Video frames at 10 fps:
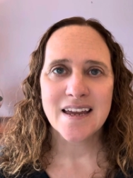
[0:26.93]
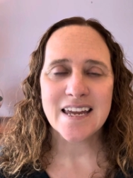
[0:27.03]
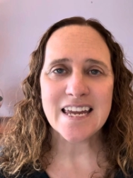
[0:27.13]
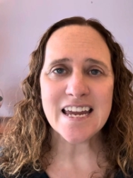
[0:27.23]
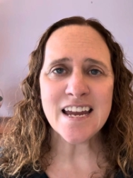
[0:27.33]

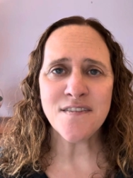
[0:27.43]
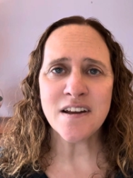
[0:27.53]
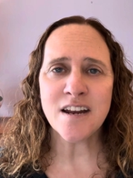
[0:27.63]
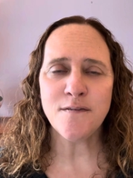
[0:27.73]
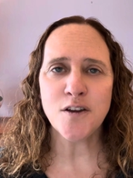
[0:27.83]

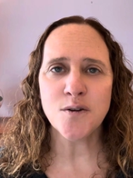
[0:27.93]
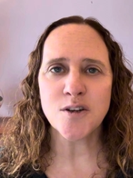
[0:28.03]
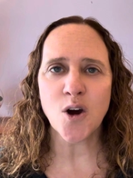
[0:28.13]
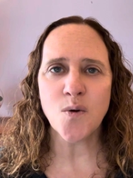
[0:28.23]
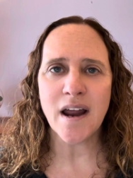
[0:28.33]
even if you
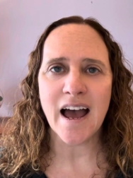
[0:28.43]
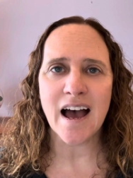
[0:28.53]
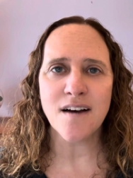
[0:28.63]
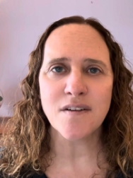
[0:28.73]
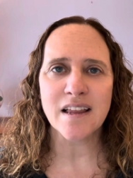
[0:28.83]
don't
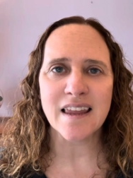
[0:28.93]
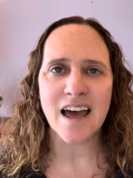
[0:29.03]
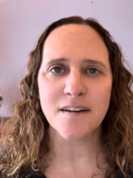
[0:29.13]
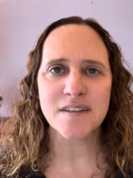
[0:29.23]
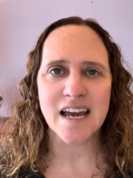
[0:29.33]
have a
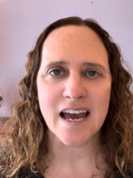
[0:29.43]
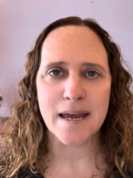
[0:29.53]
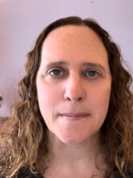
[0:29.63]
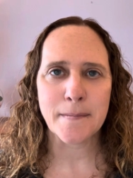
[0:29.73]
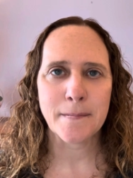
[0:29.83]
lot of
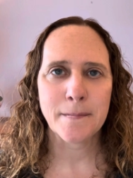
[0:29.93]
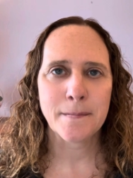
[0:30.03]
time?